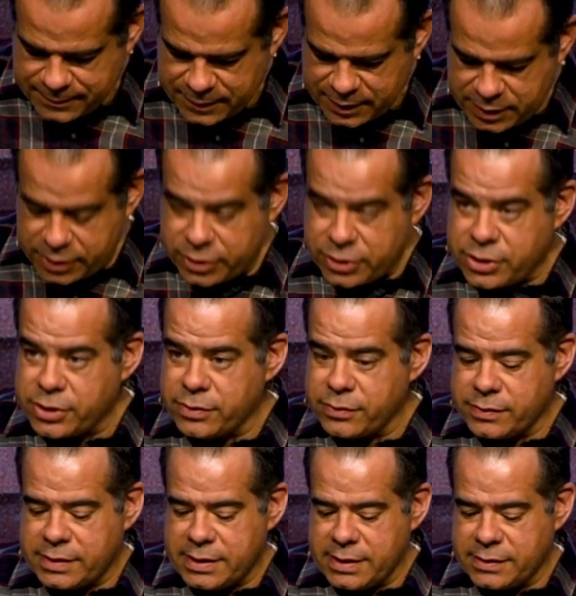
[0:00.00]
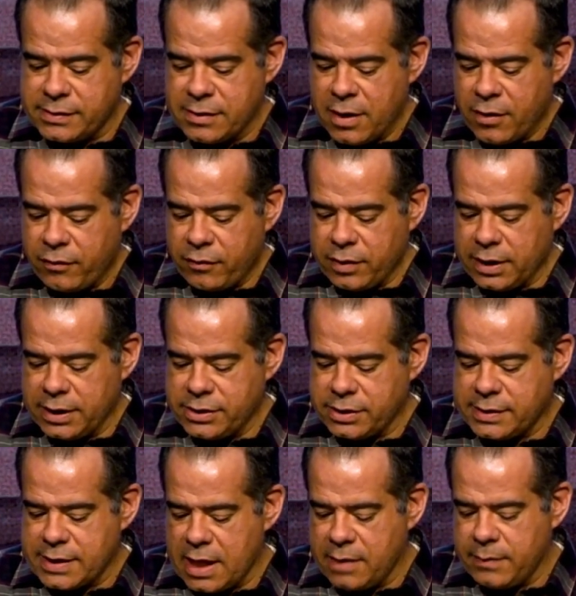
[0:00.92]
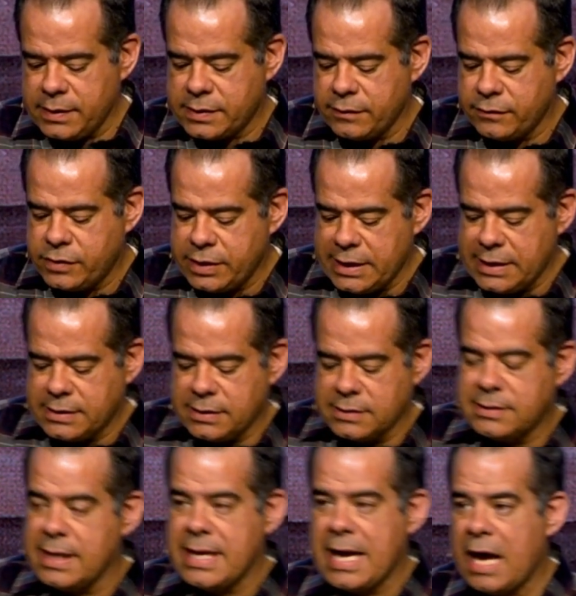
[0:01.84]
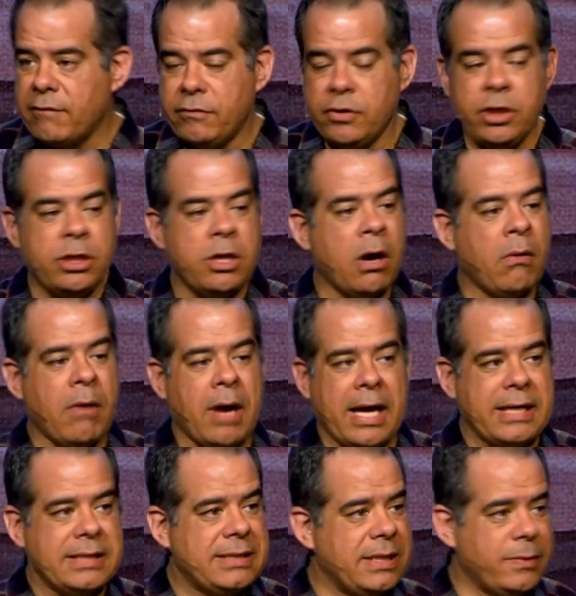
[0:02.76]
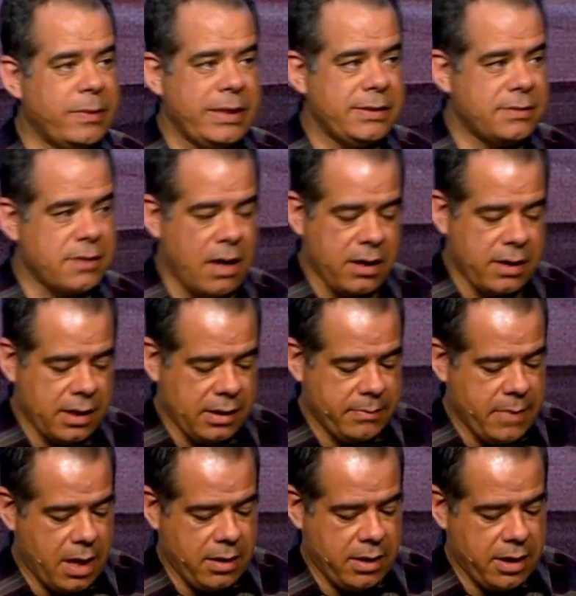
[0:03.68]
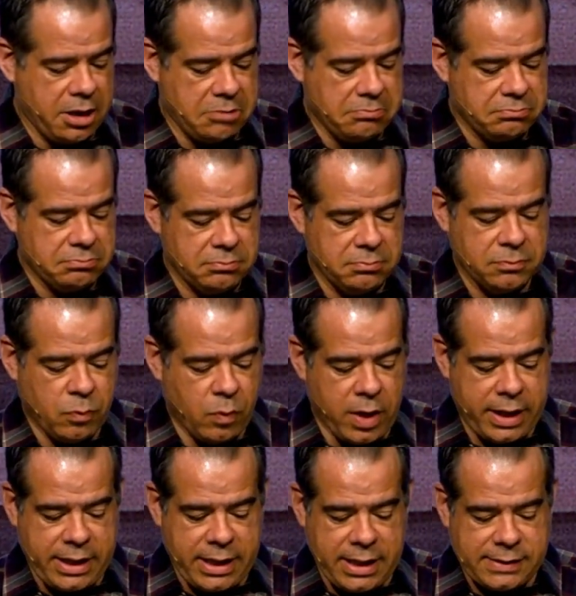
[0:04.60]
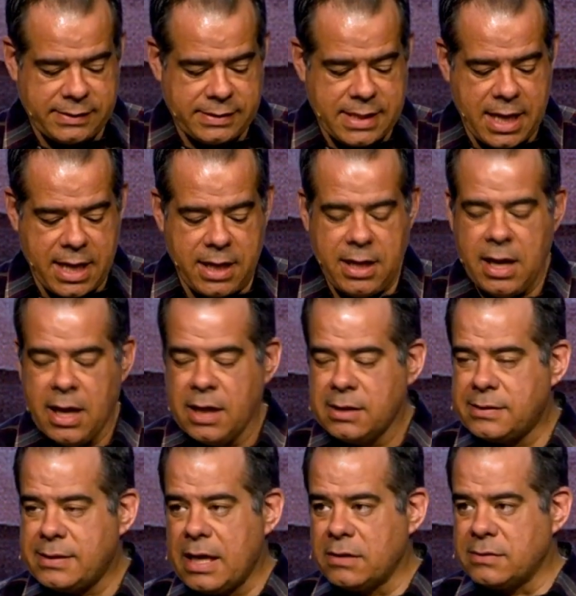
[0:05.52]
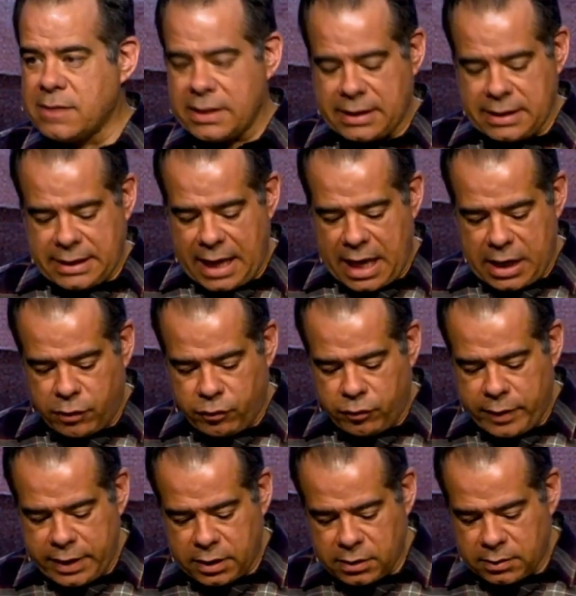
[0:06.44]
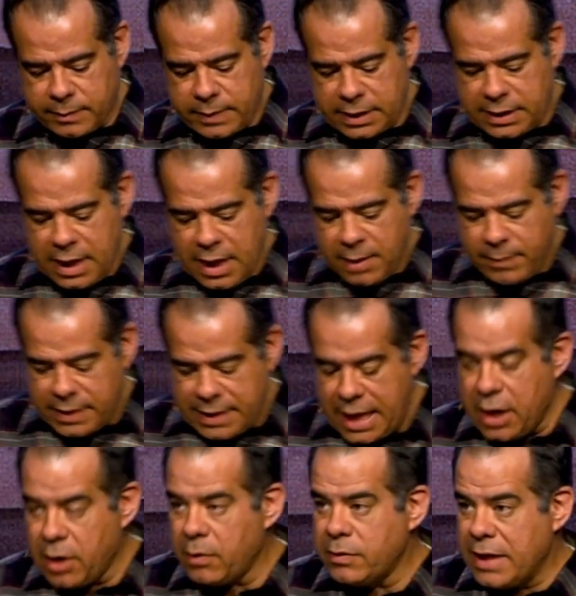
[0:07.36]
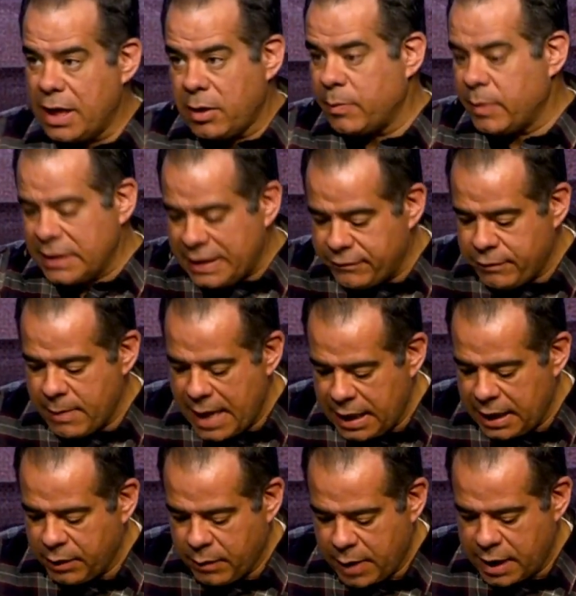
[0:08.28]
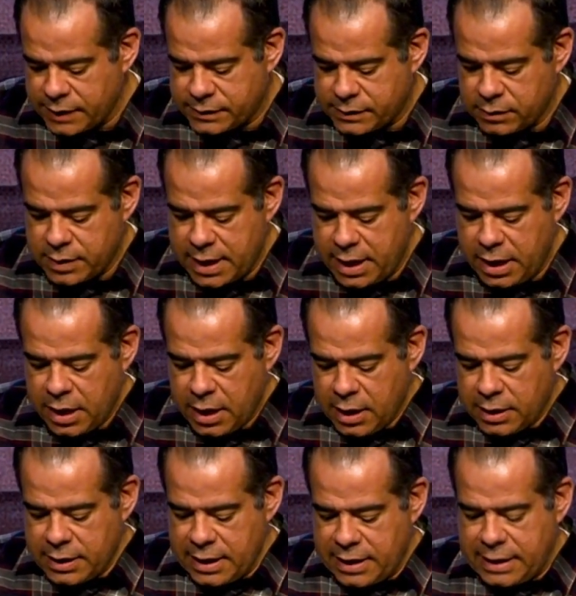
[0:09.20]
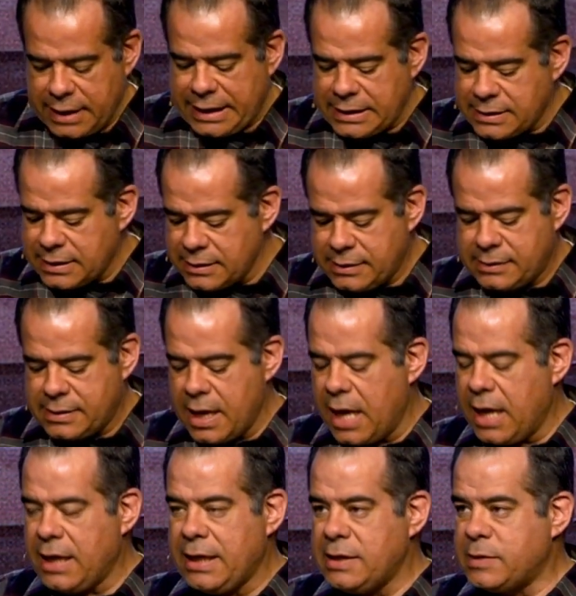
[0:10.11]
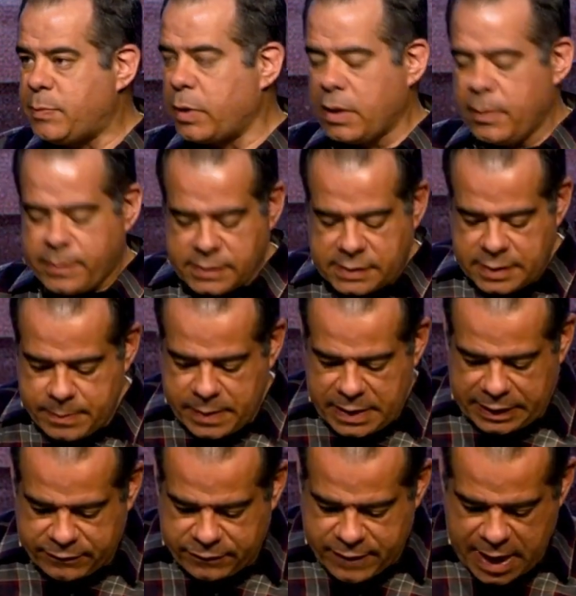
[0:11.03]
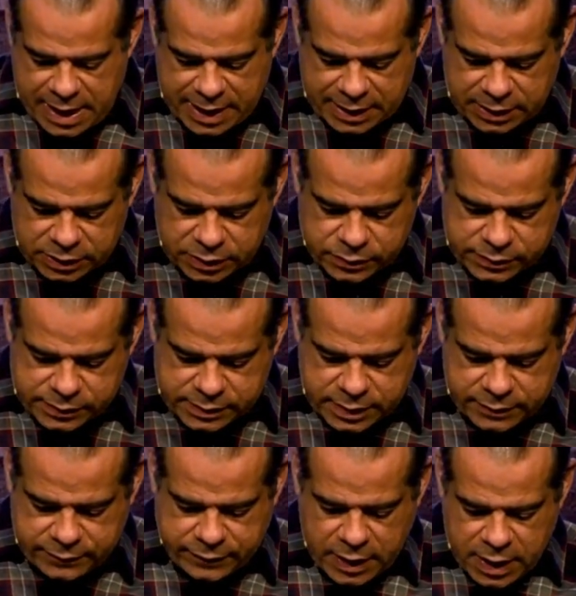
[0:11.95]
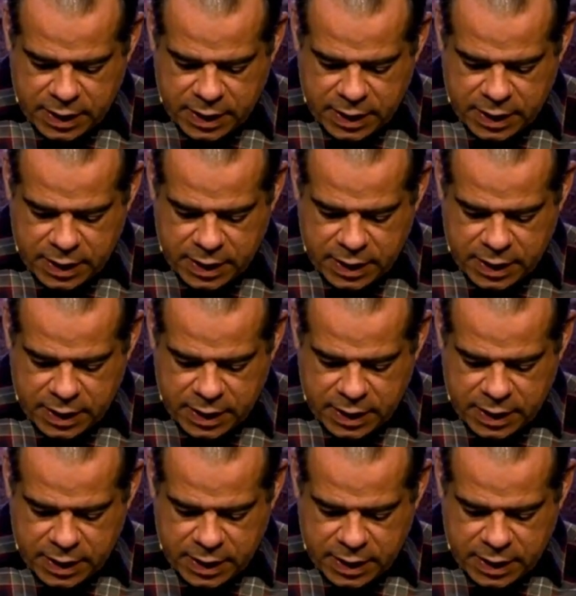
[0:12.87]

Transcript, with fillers: The Jews, these religious enemies of Jesus, they have no idea what he's talking about here what he said sounds like a kind of riddle, but, but they, don't, they don't believe him anyway. So they, they think he's insane. He's purposely being vague and elusive.